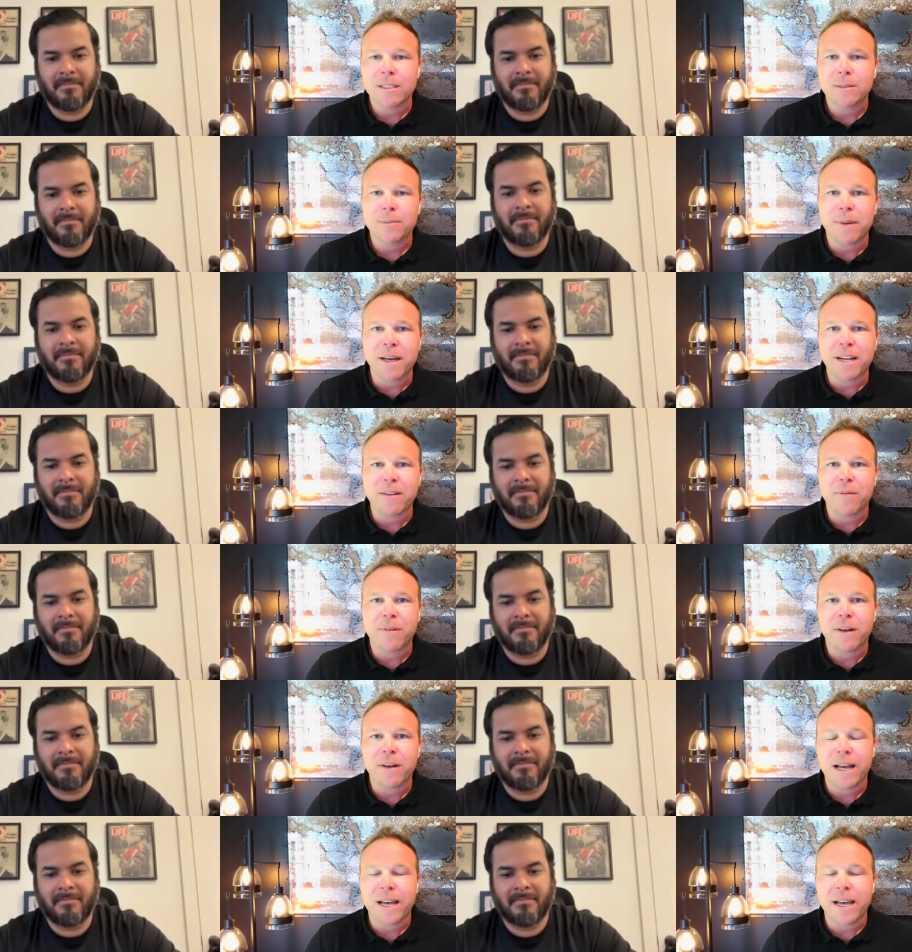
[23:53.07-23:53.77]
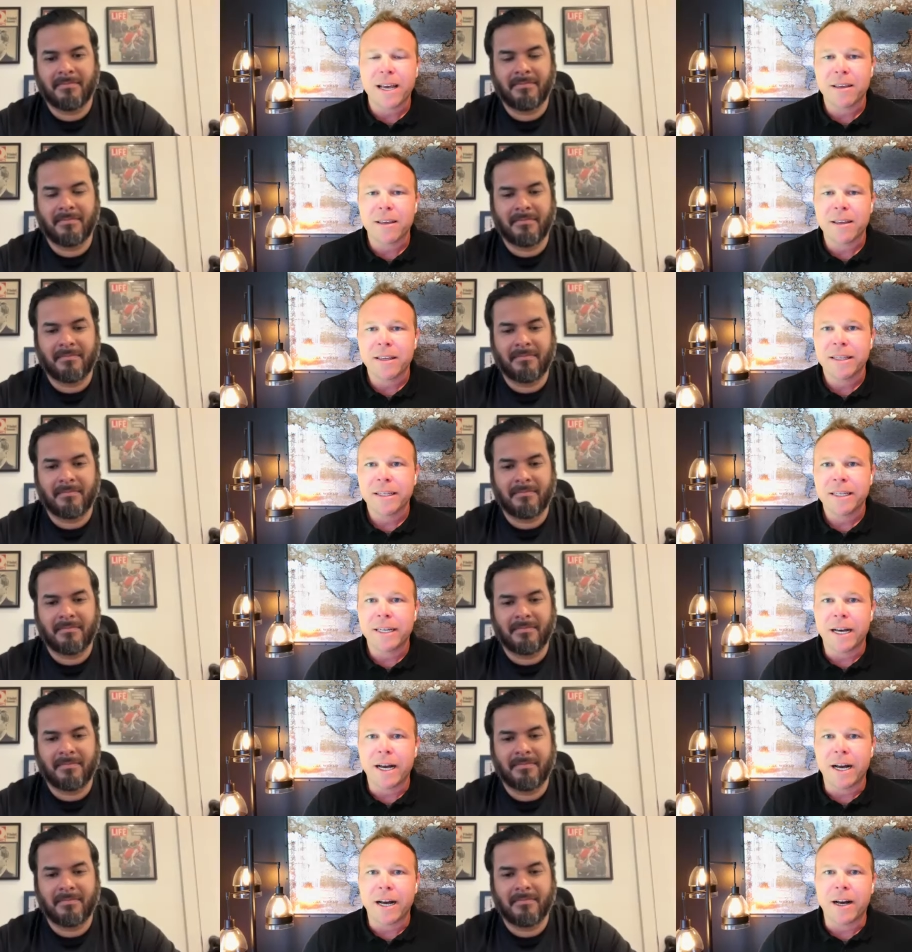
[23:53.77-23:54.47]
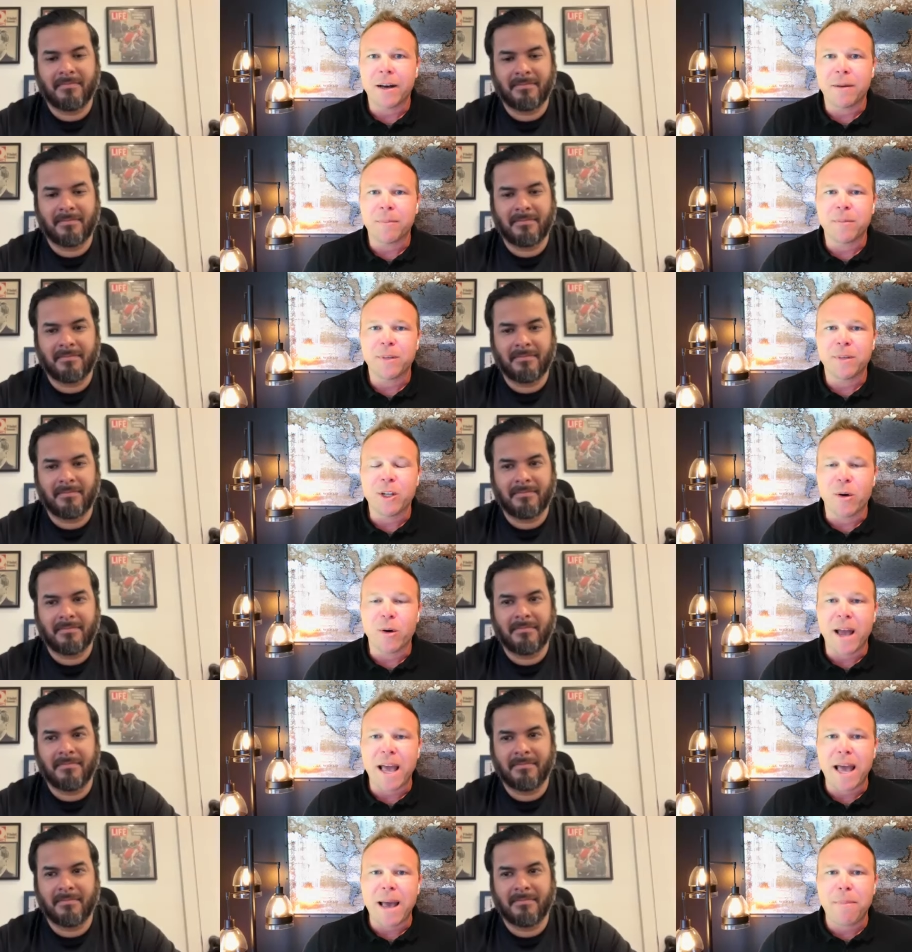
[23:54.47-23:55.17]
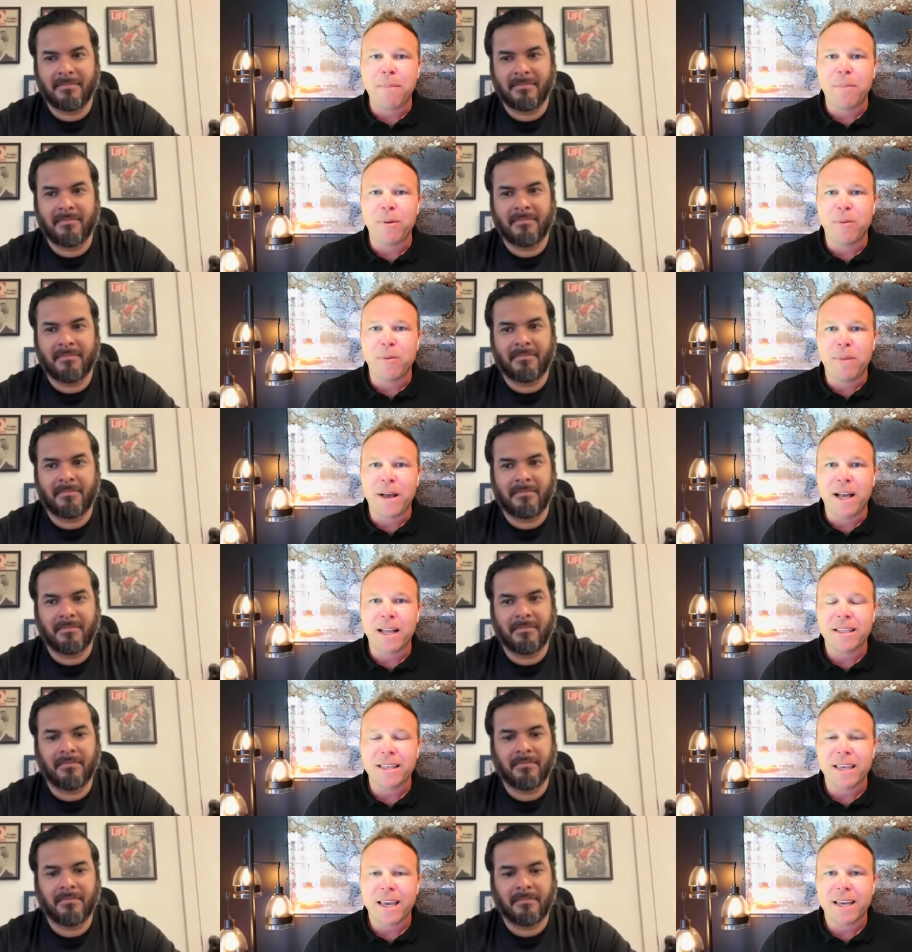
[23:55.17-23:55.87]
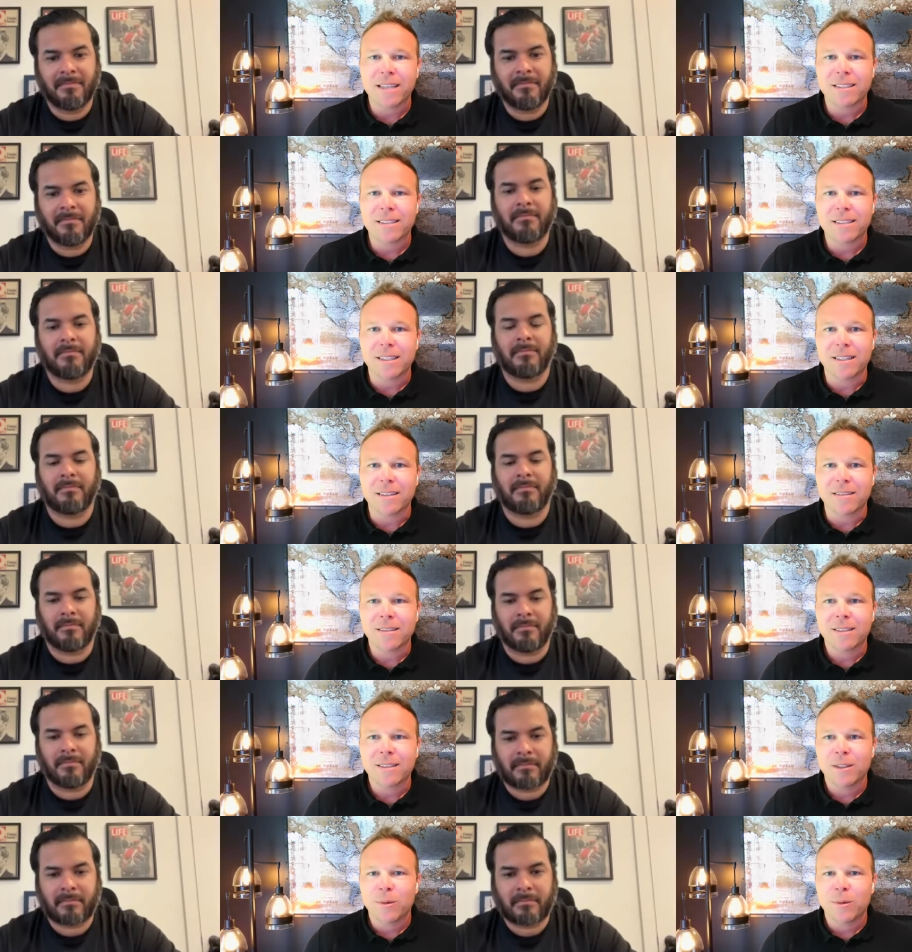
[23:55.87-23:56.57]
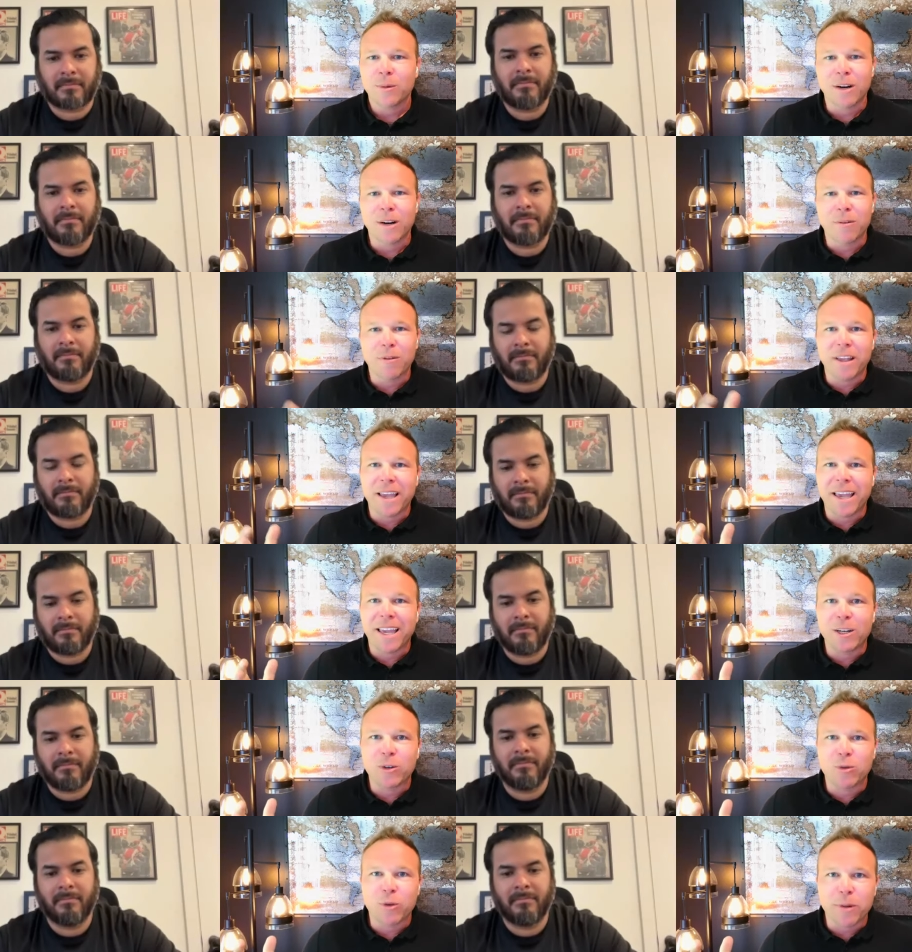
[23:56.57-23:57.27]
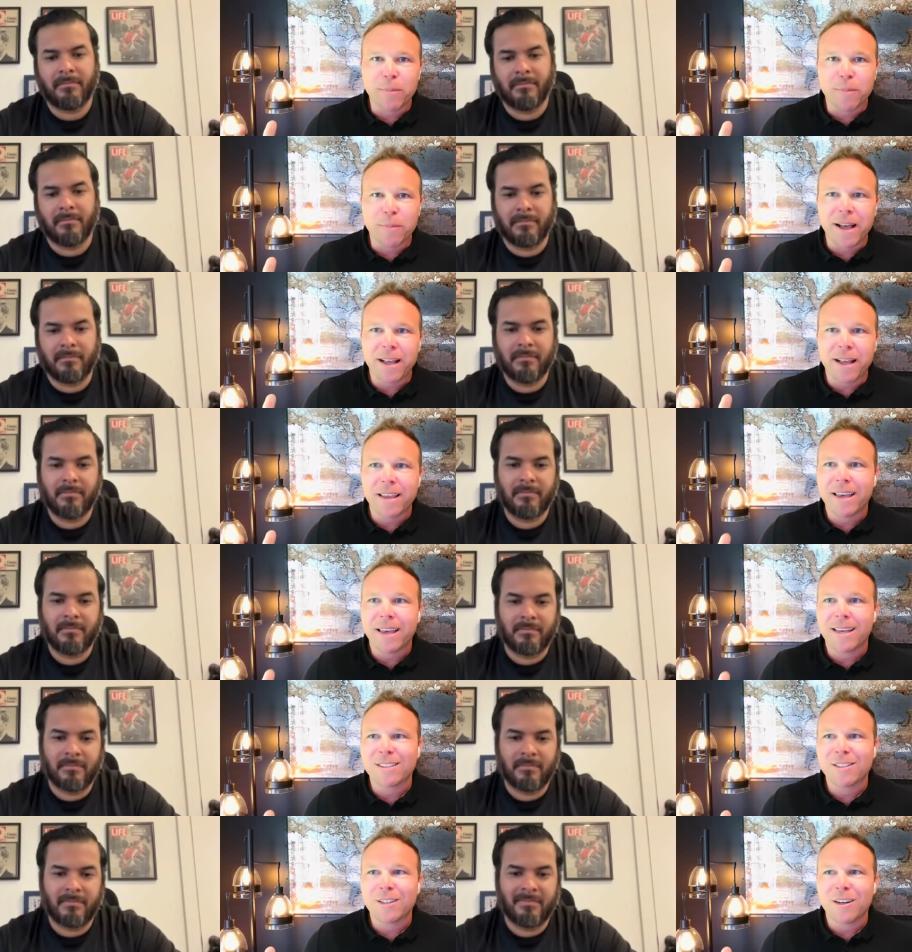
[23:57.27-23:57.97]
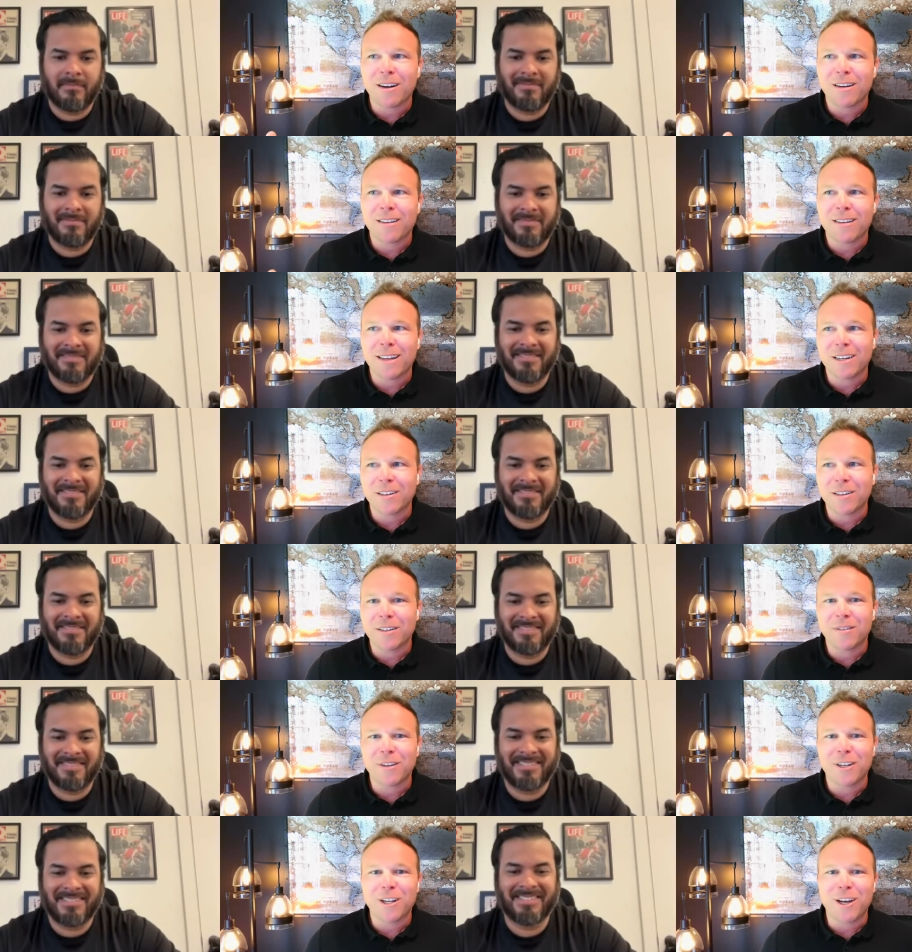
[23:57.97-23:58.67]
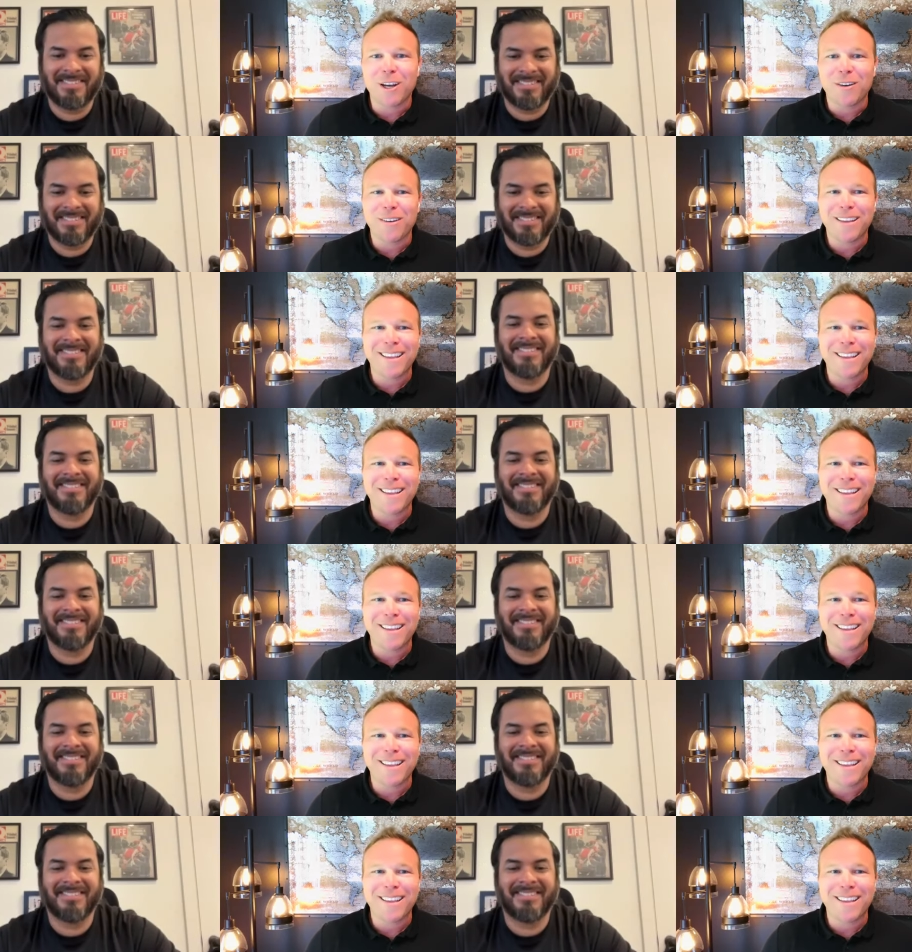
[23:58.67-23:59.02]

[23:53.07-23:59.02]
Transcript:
Speaker 1: Spotify, um, you know, Apple Podcast, and whatever the Android podcasts are. I don't even know.